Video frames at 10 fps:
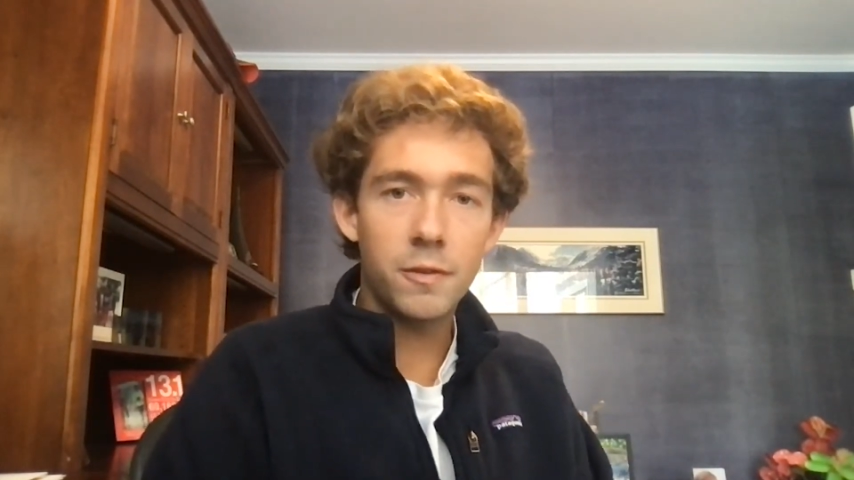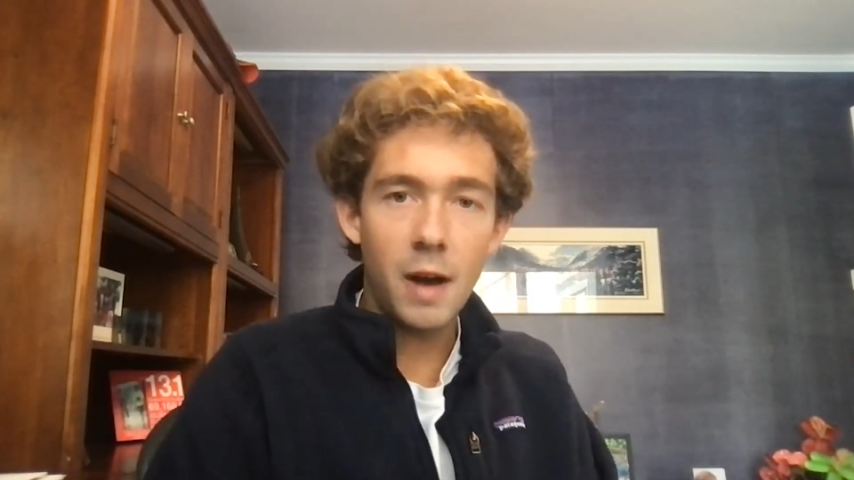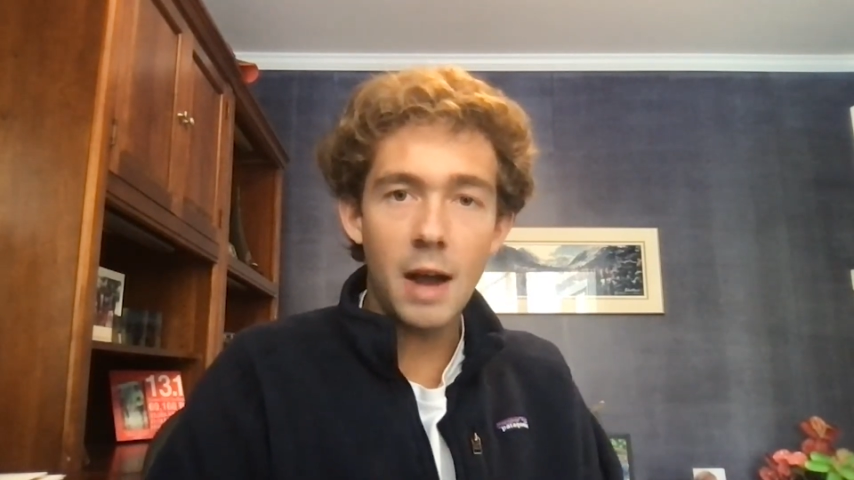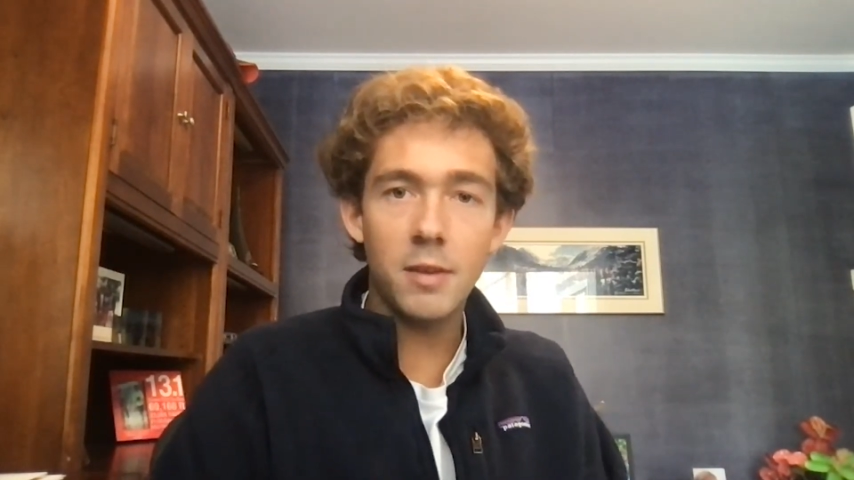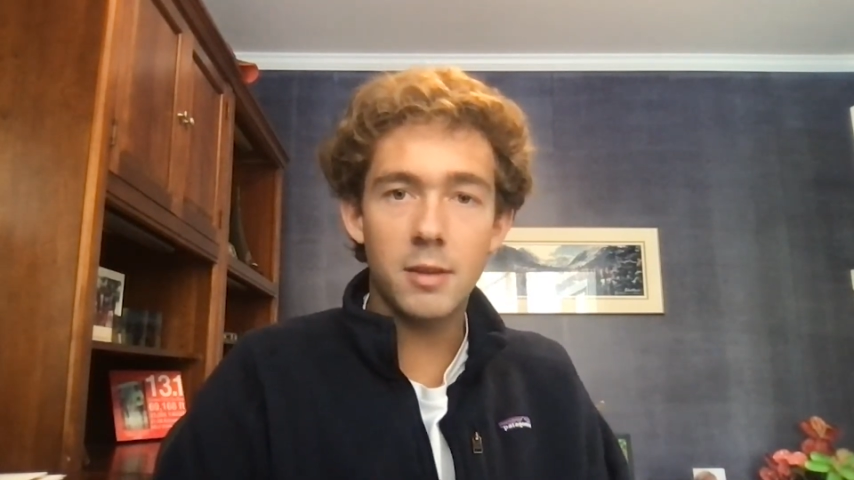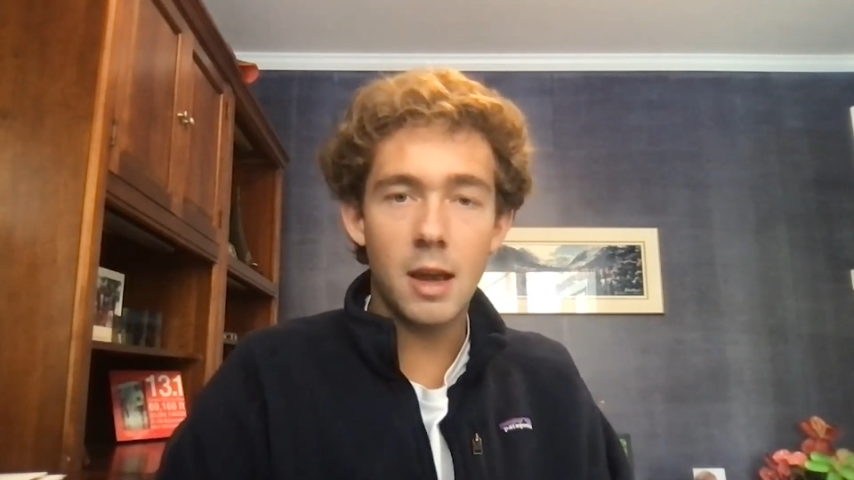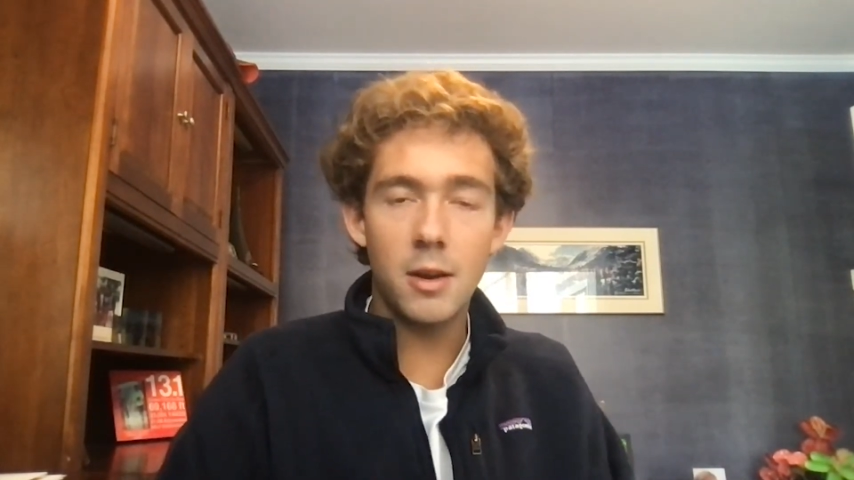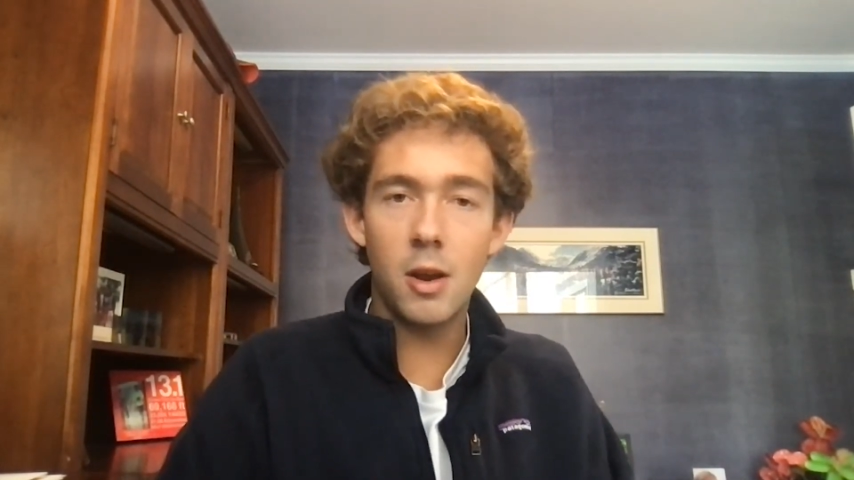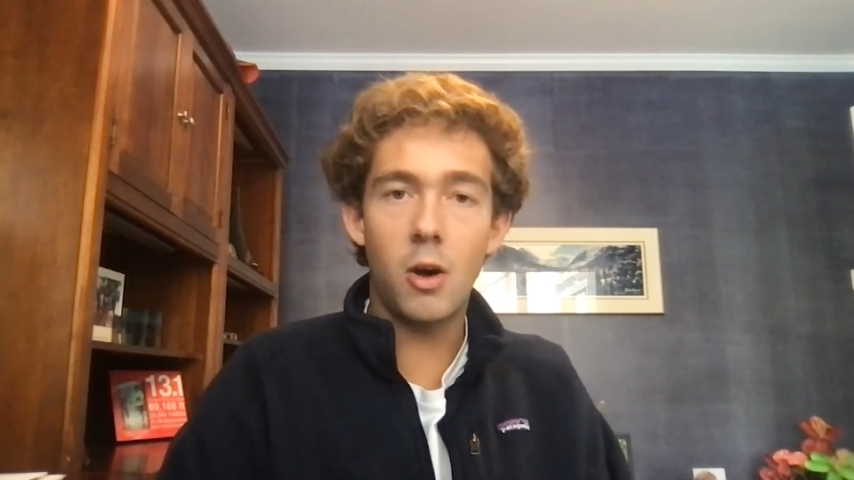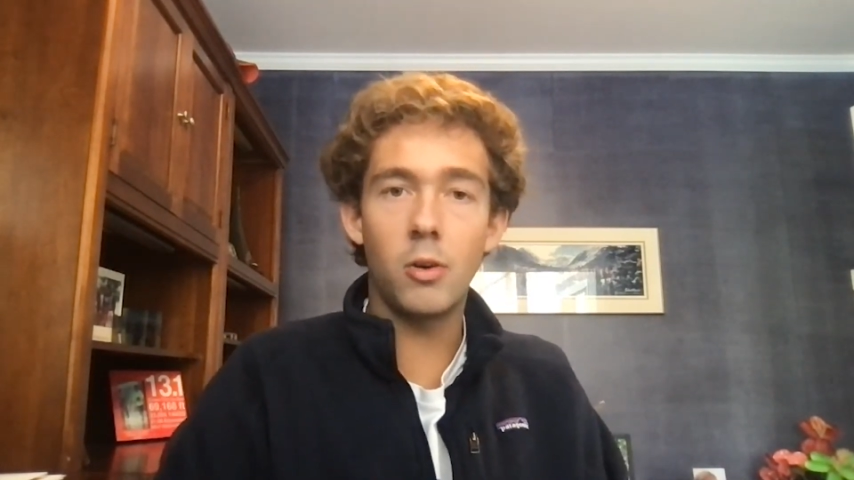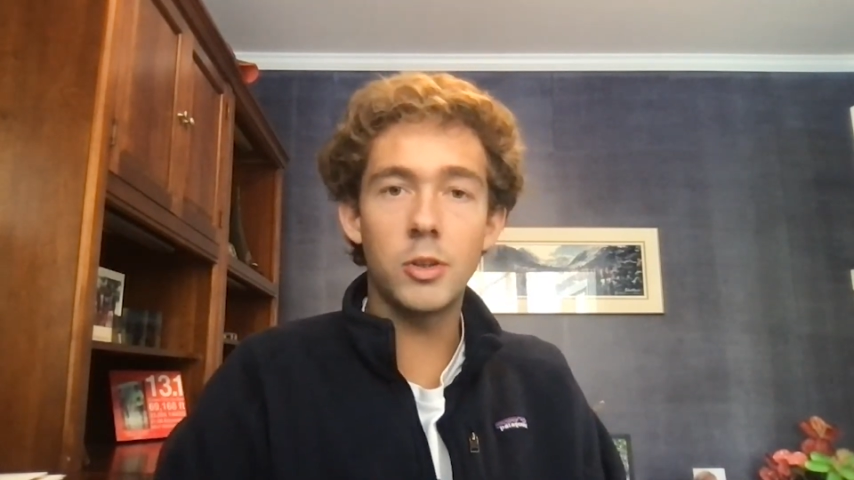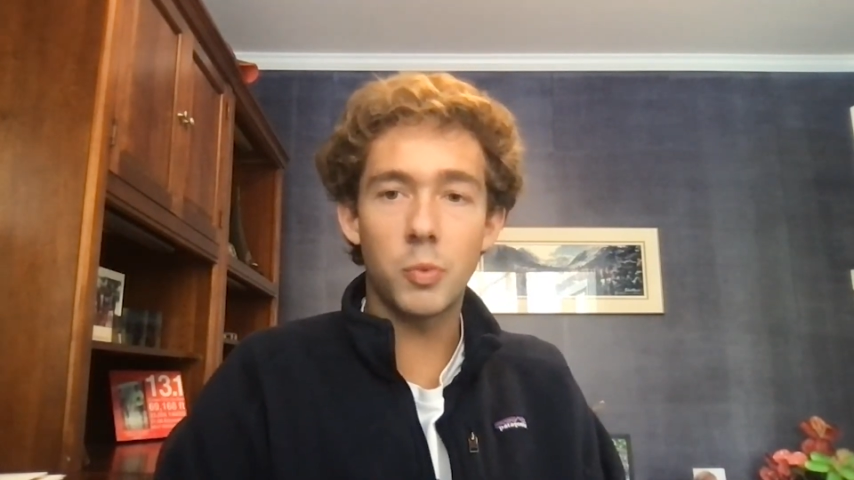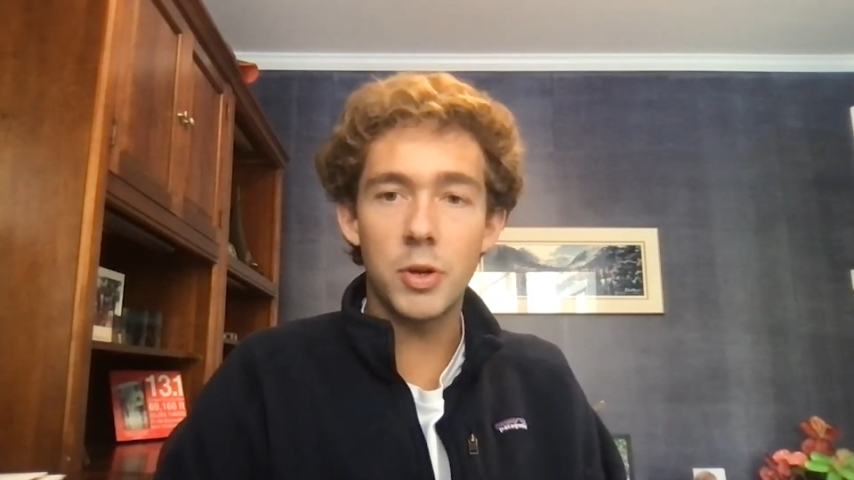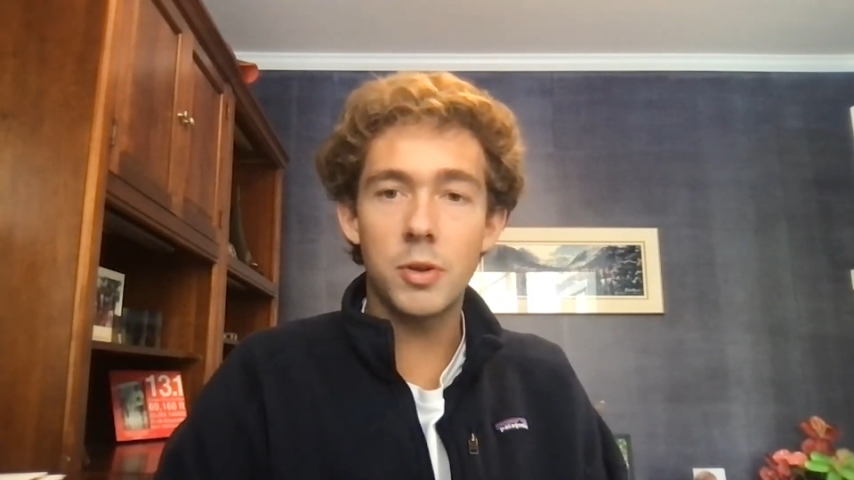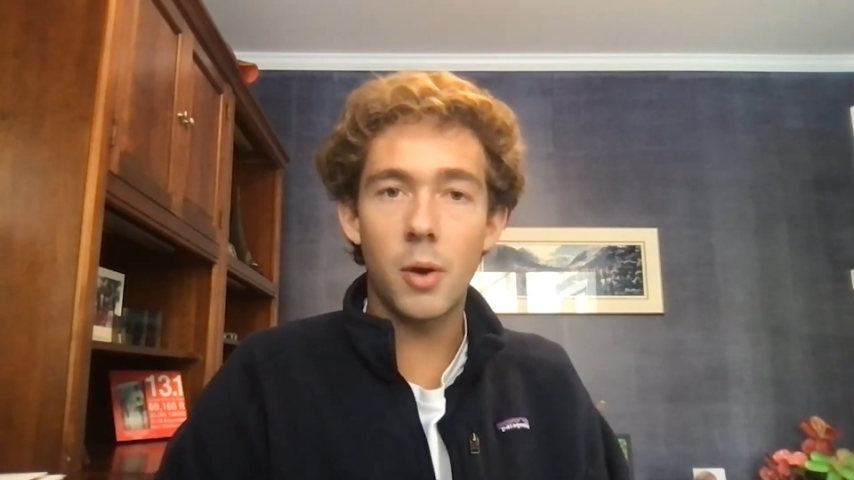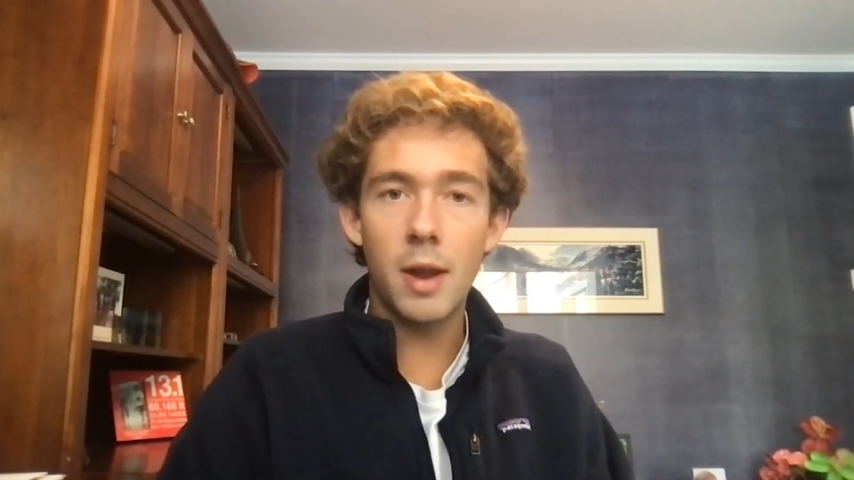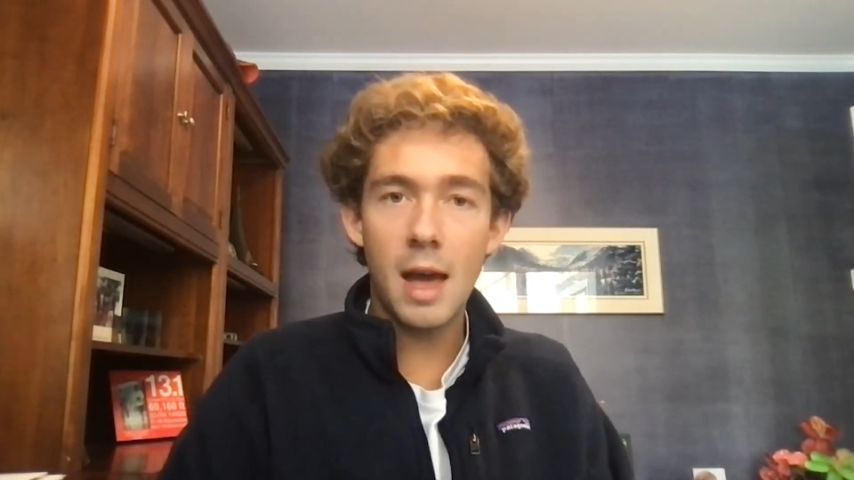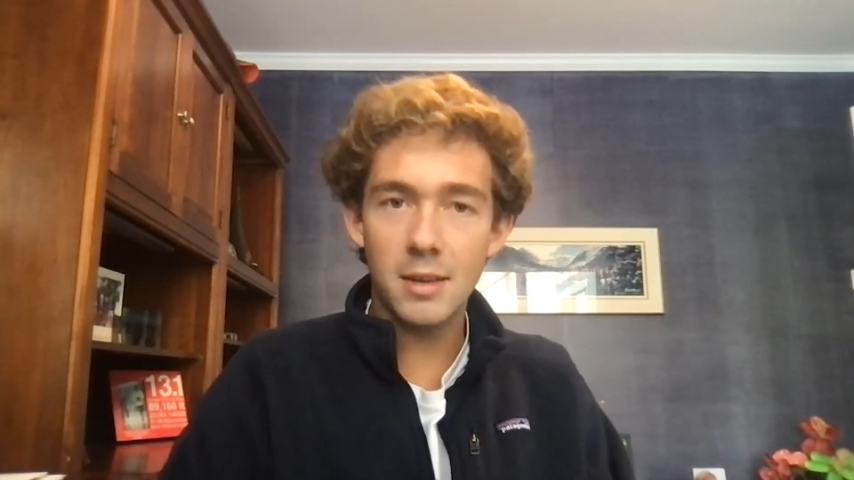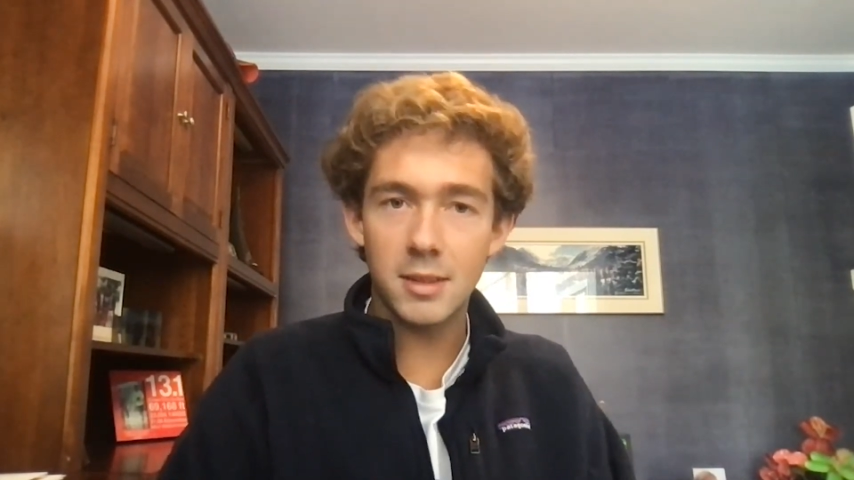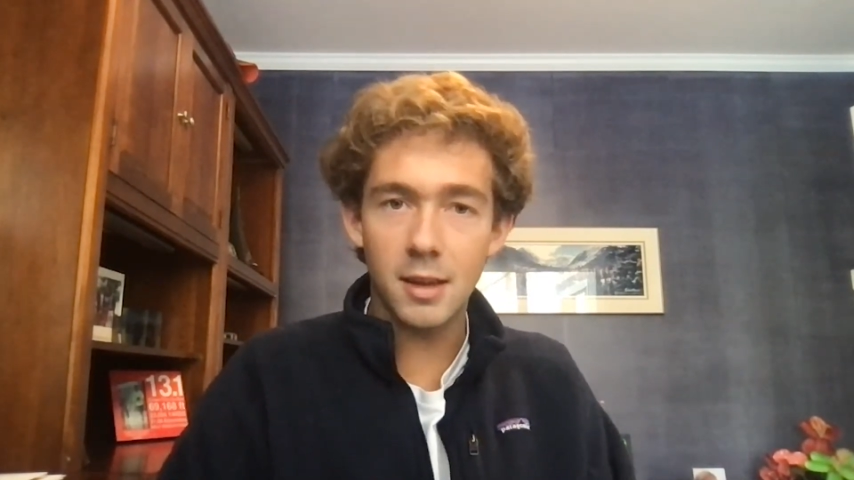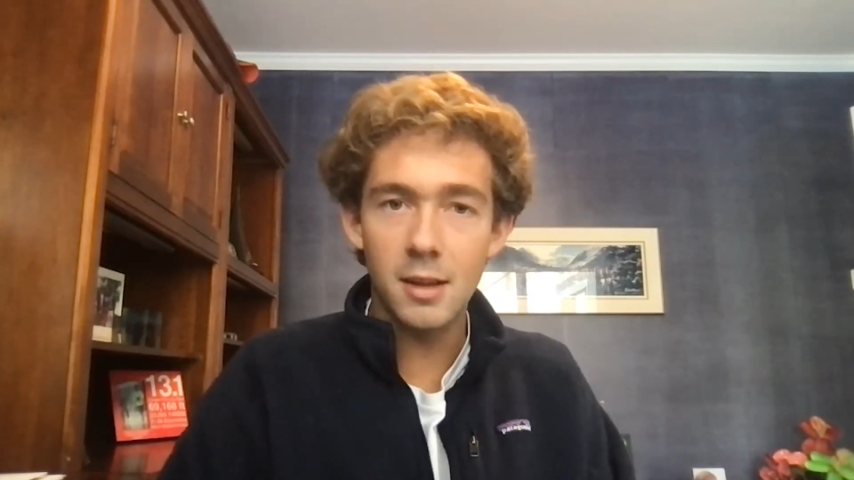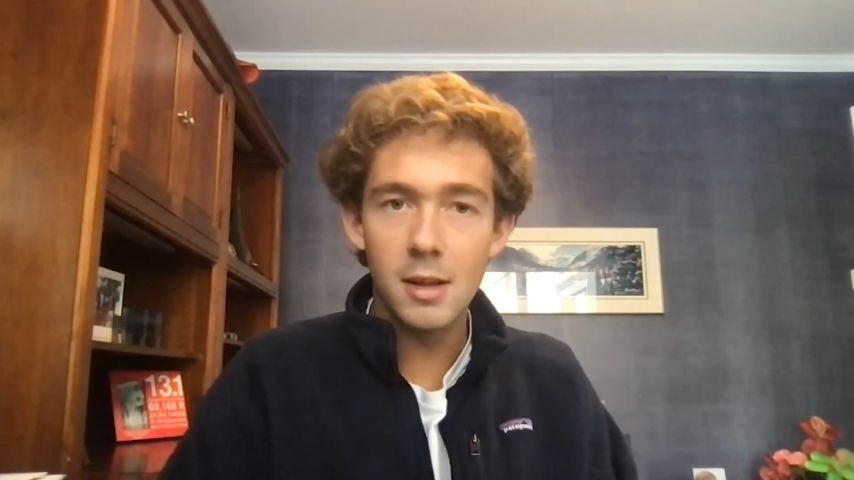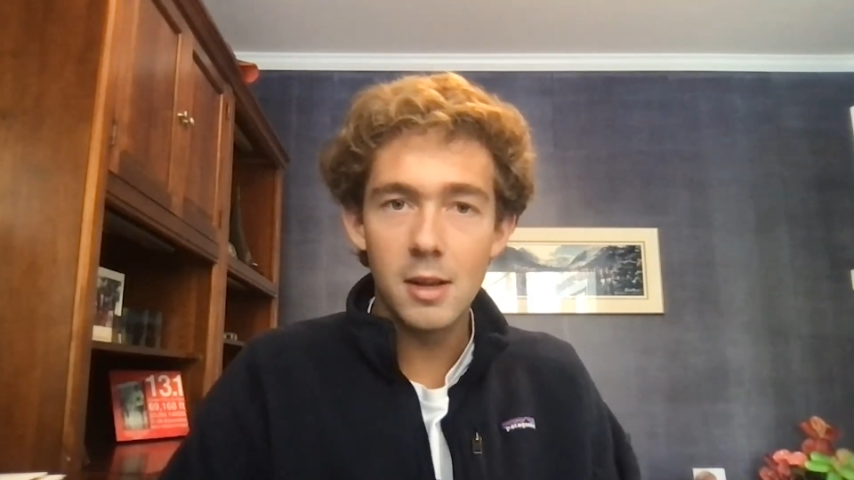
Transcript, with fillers: five to ten dollars when you go to exit.